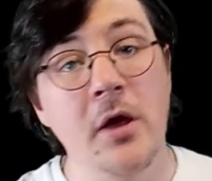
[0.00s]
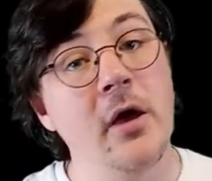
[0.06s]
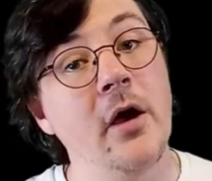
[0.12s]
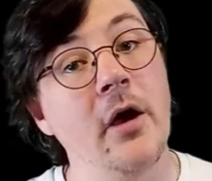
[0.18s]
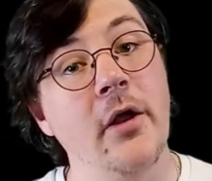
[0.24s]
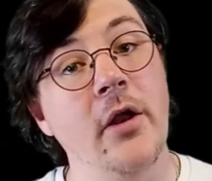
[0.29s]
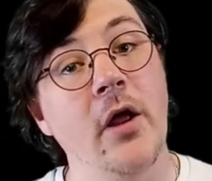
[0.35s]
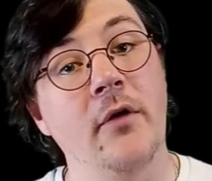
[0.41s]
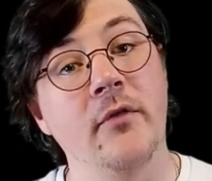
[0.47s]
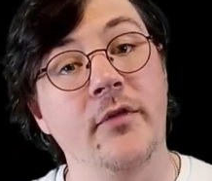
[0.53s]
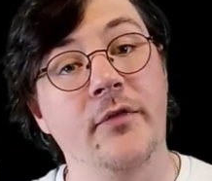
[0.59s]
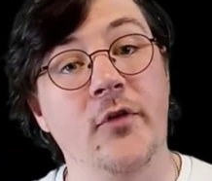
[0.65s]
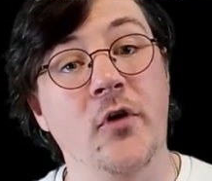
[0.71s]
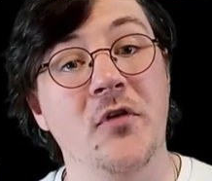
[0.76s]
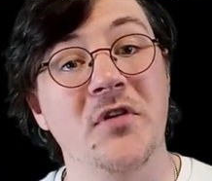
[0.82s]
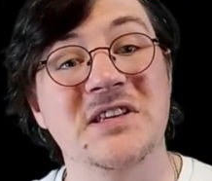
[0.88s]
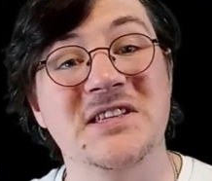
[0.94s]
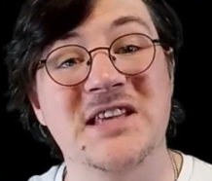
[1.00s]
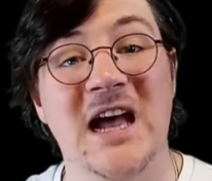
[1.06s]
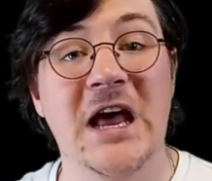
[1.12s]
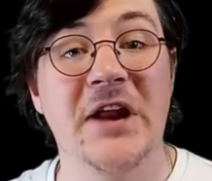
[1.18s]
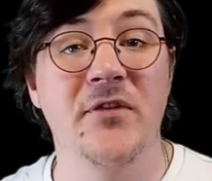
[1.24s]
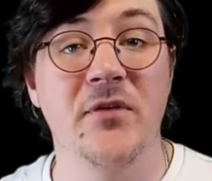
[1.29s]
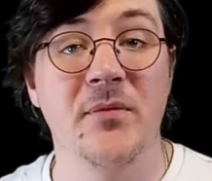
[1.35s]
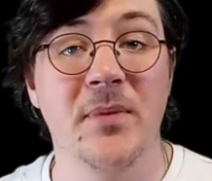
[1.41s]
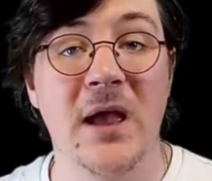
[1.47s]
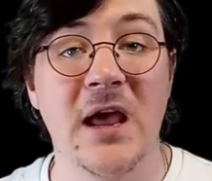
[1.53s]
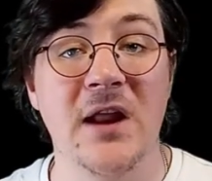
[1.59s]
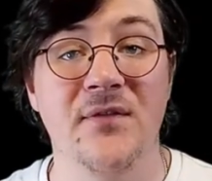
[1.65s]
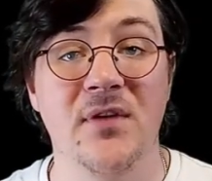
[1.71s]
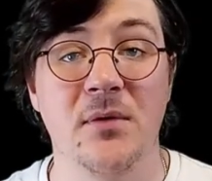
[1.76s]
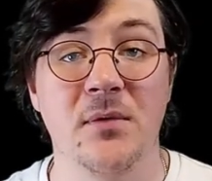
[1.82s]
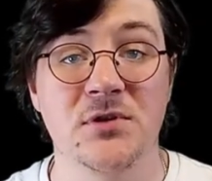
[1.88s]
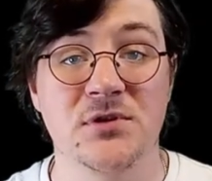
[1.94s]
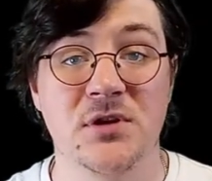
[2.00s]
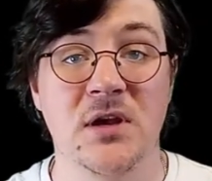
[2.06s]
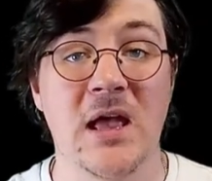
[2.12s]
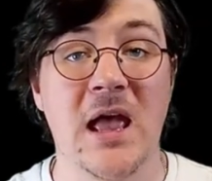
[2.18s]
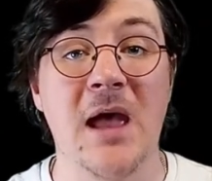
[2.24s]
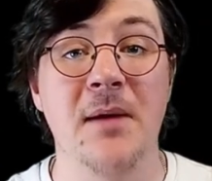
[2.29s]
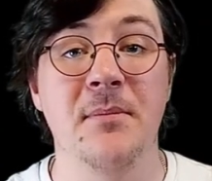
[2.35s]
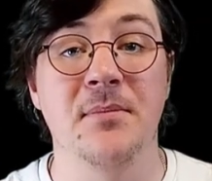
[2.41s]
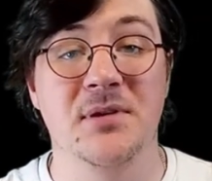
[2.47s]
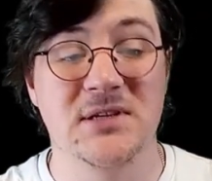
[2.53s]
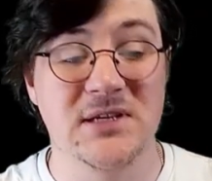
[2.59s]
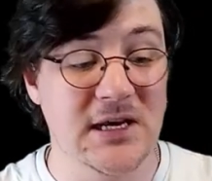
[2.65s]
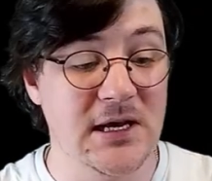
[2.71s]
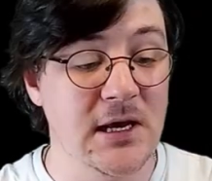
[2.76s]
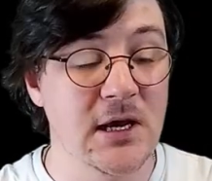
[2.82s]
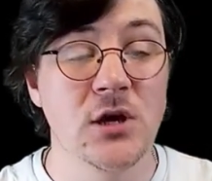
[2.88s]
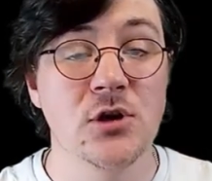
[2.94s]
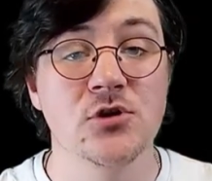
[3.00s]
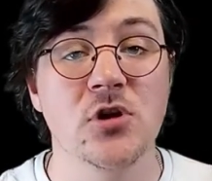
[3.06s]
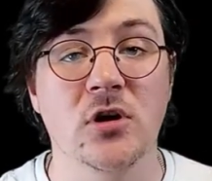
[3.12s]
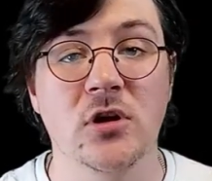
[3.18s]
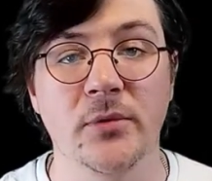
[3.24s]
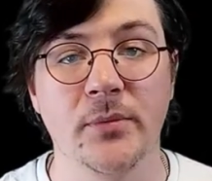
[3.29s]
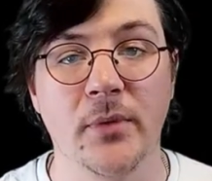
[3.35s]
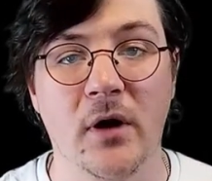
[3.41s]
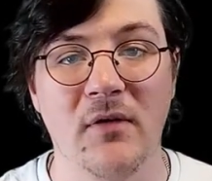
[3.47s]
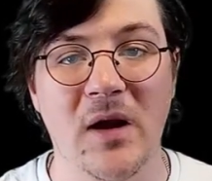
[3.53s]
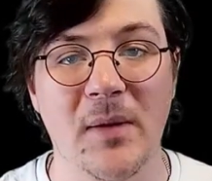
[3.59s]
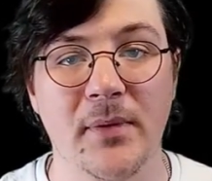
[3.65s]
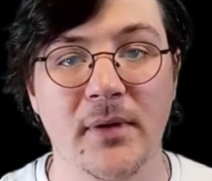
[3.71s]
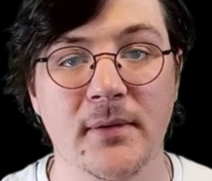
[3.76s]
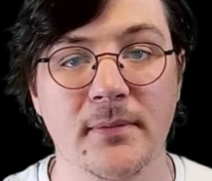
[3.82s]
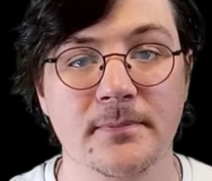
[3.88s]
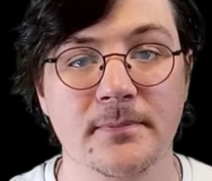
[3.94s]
And on the floor at the side of the bed, there was an empty chocolate bar wrapper.